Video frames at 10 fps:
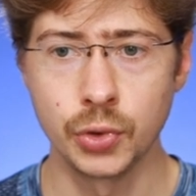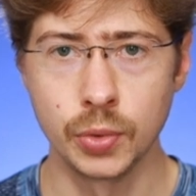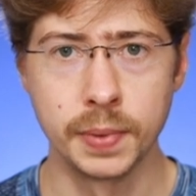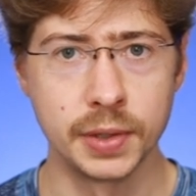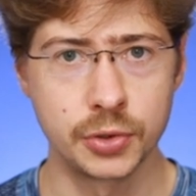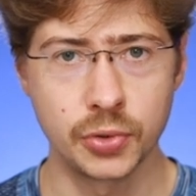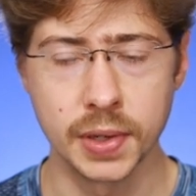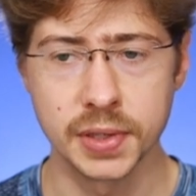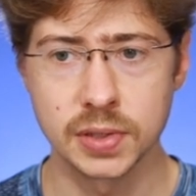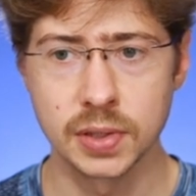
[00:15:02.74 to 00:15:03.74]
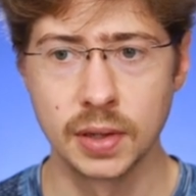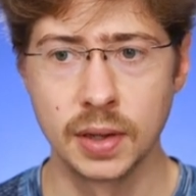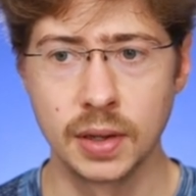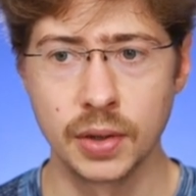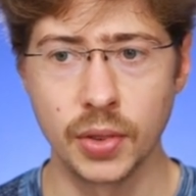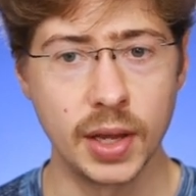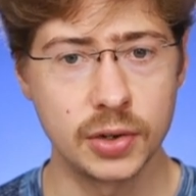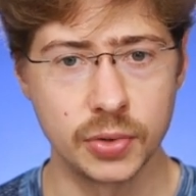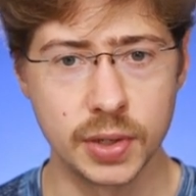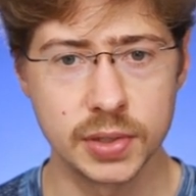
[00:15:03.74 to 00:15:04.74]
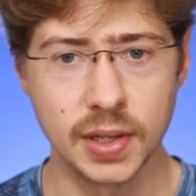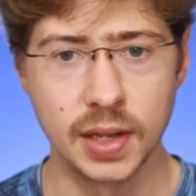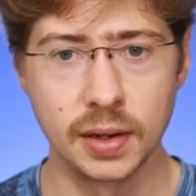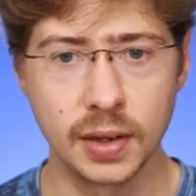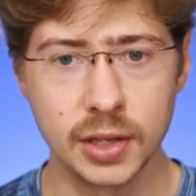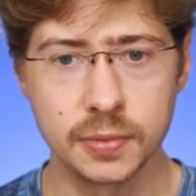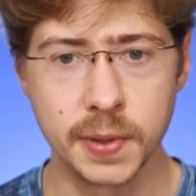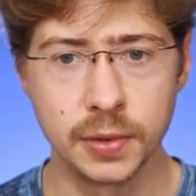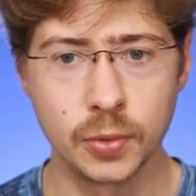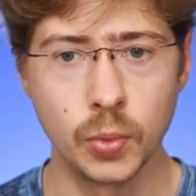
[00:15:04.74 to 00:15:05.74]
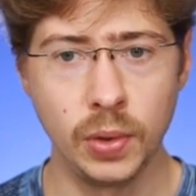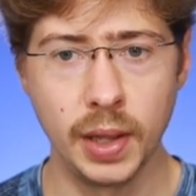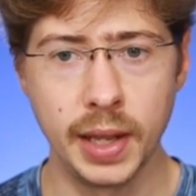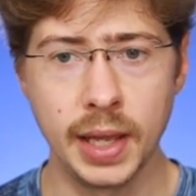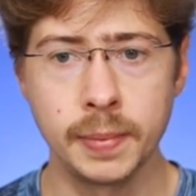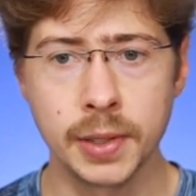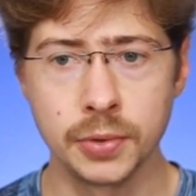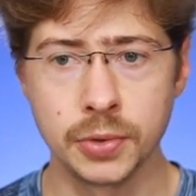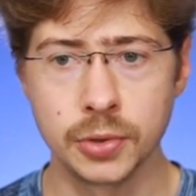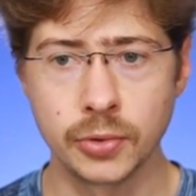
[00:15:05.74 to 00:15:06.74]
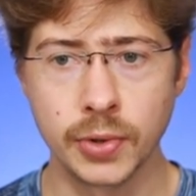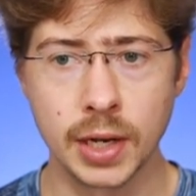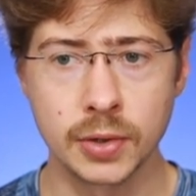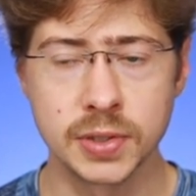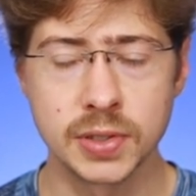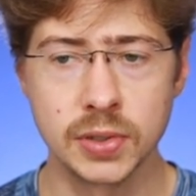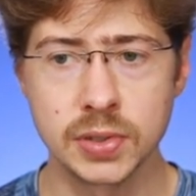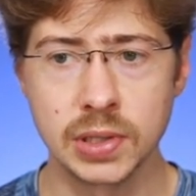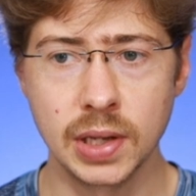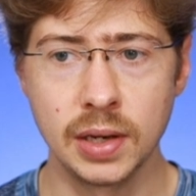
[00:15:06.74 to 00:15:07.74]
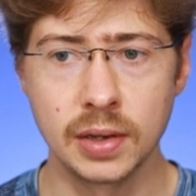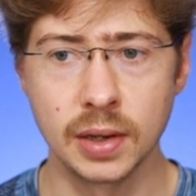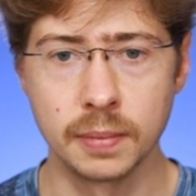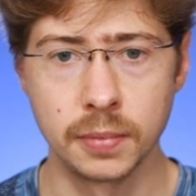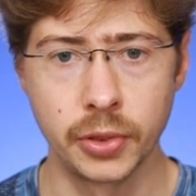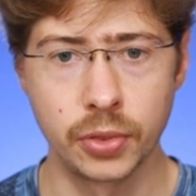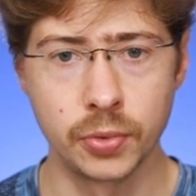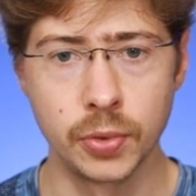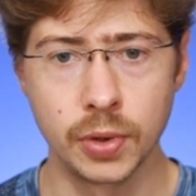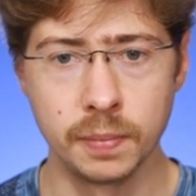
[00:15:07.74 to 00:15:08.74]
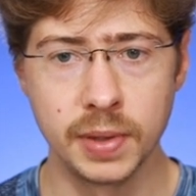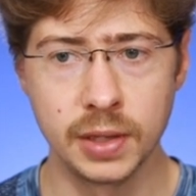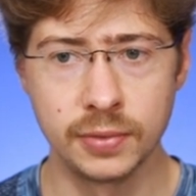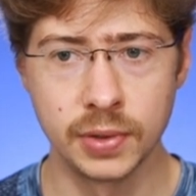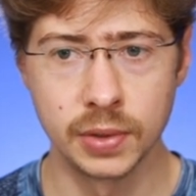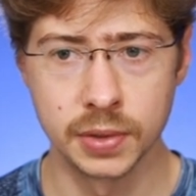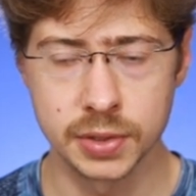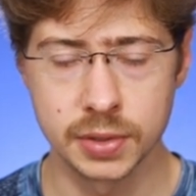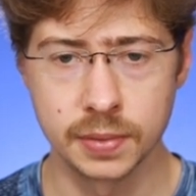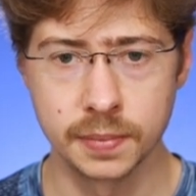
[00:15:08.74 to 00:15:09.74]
you build trust. That trust and engagement will enable you to create consistent income through committed viewers.